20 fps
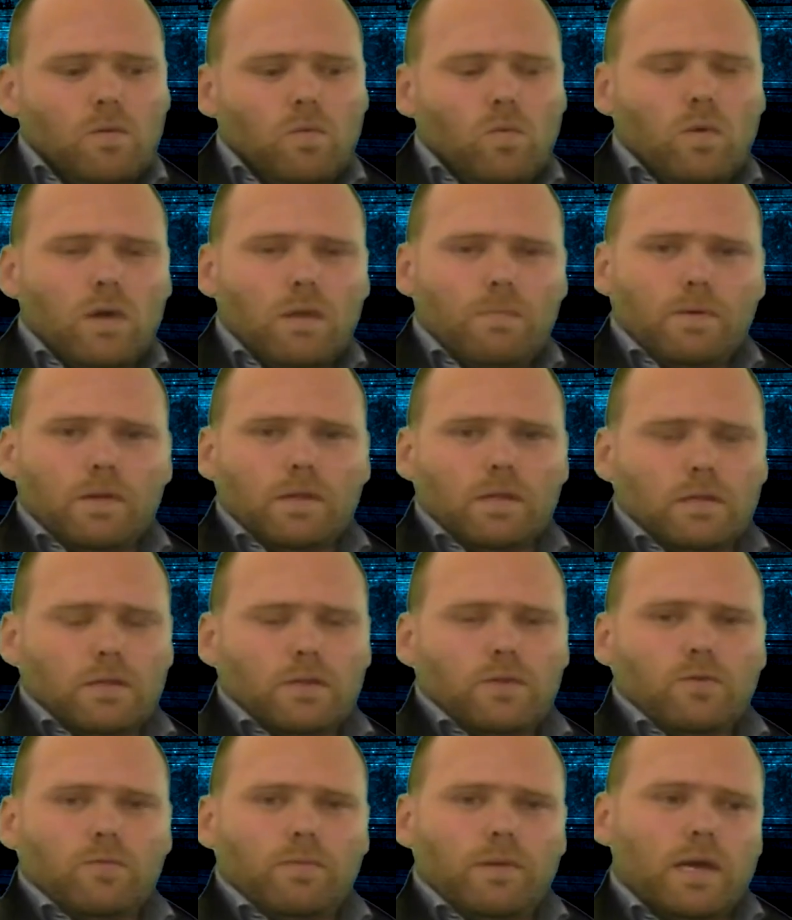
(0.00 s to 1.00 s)
weapon
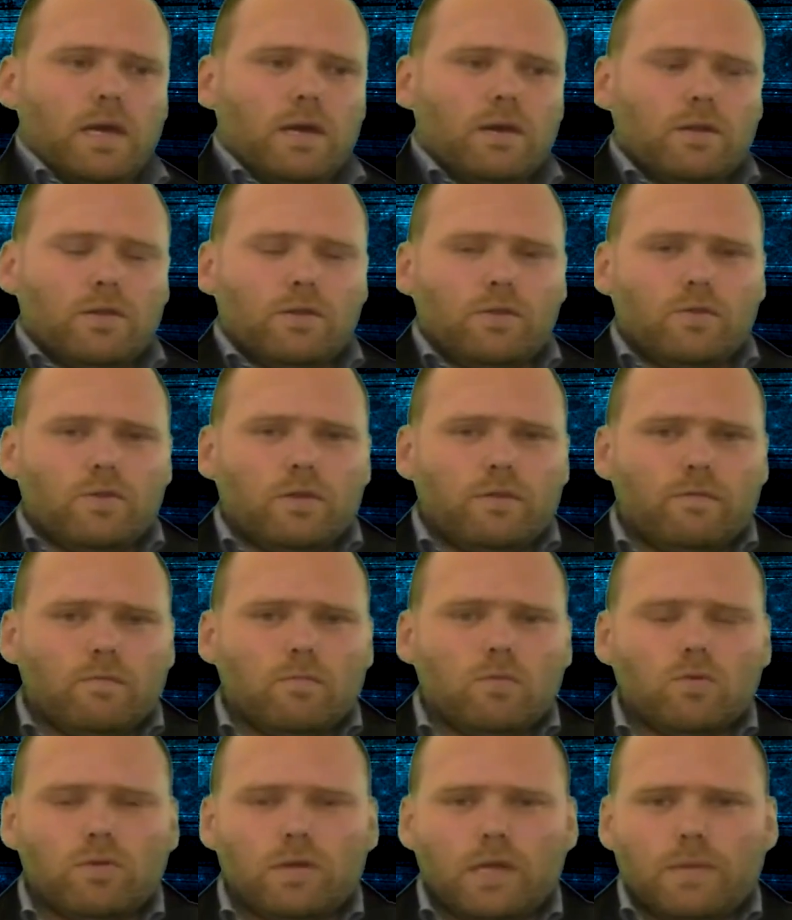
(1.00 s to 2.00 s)
to be able to do
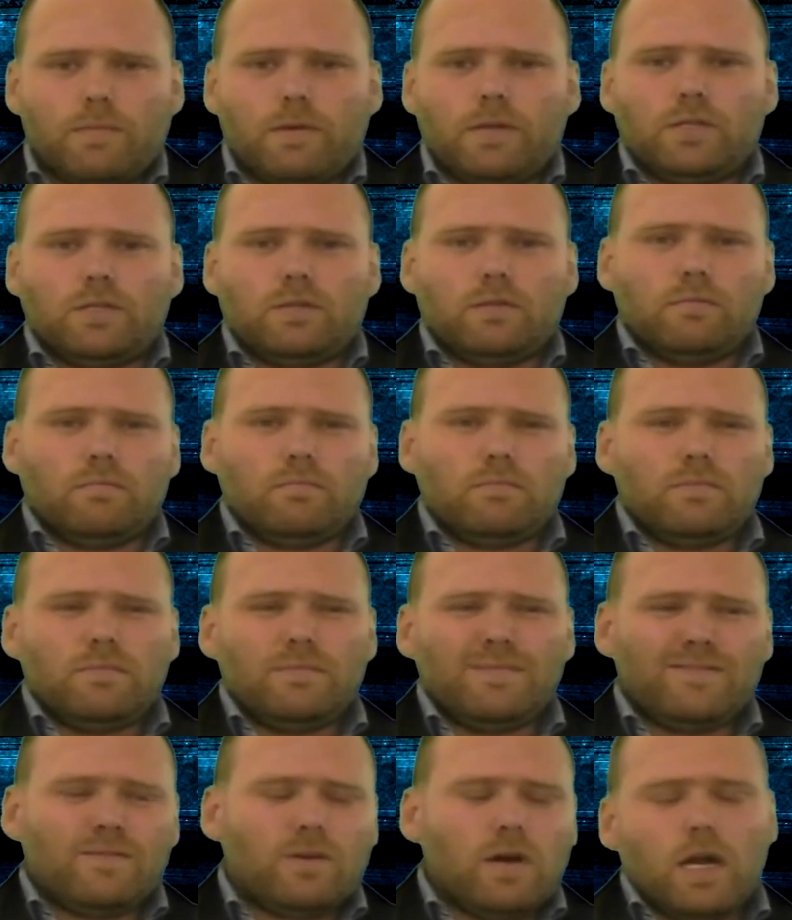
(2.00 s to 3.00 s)
even more damage. And
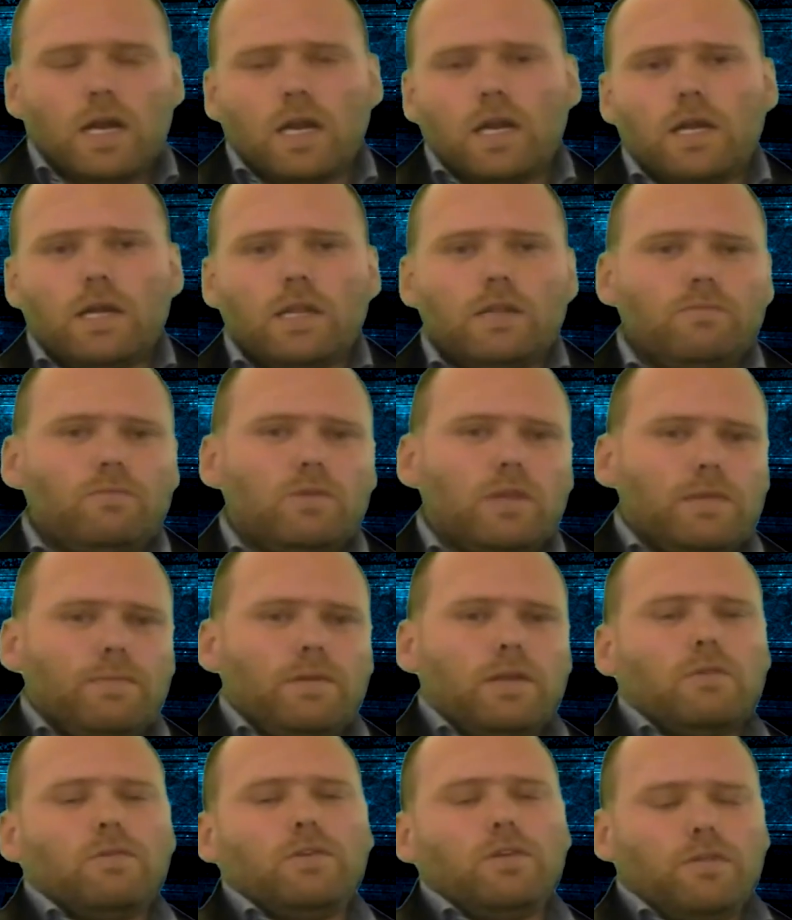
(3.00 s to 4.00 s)
I don't know. Let
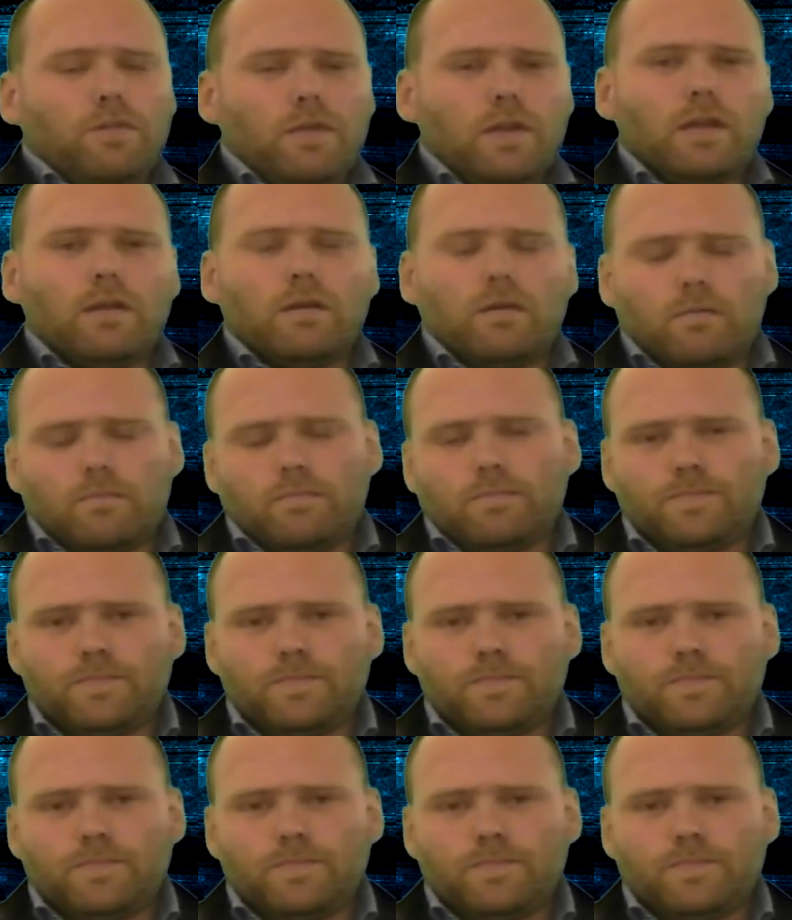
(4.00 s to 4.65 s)
me know what you think.